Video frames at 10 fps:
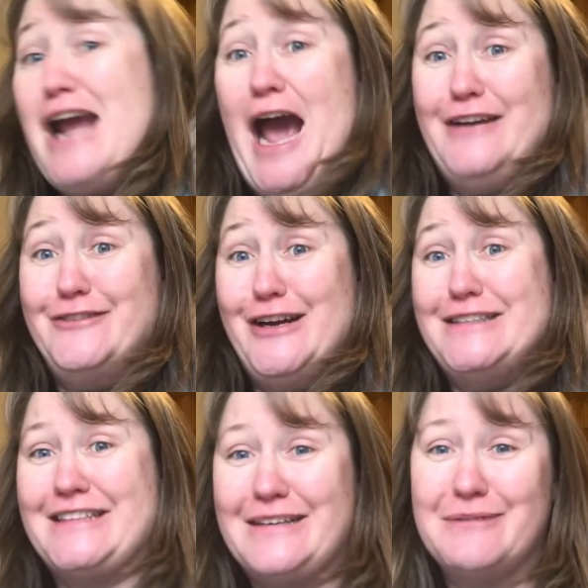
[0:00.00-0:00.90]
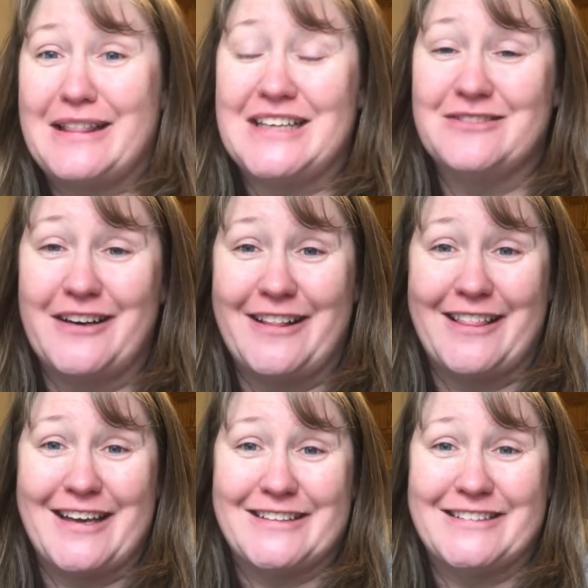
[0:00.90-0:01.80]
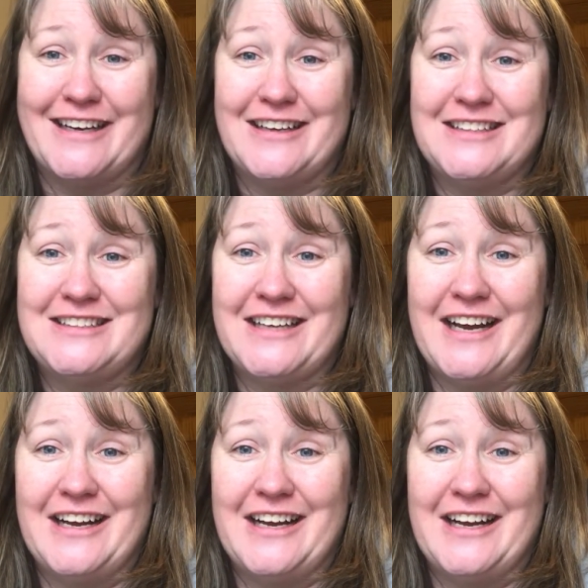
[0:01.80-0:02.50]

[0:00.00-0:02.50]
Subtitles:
kind of crazy, but that's one of the things that